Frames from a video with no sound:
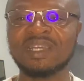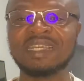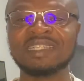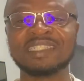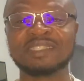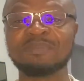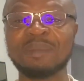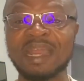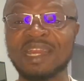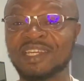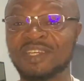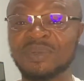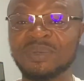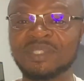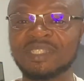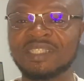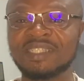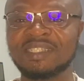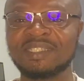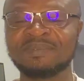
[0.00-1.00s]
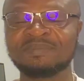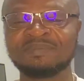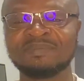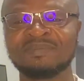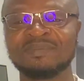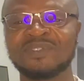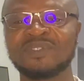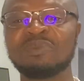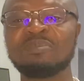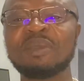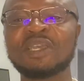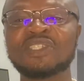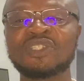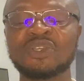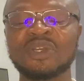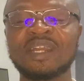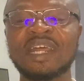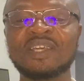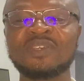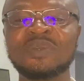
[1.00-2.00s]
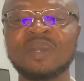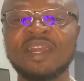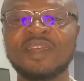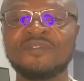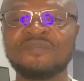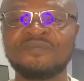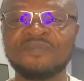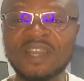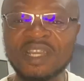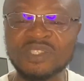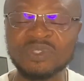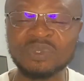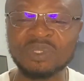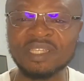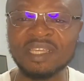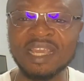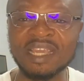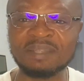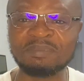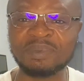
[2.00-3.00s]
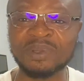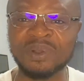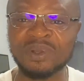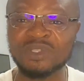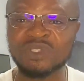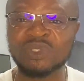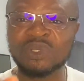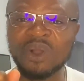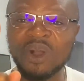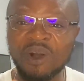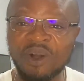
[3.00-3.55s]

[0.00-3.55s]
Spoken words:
It's my duty to make sure that you are the first to hear it because you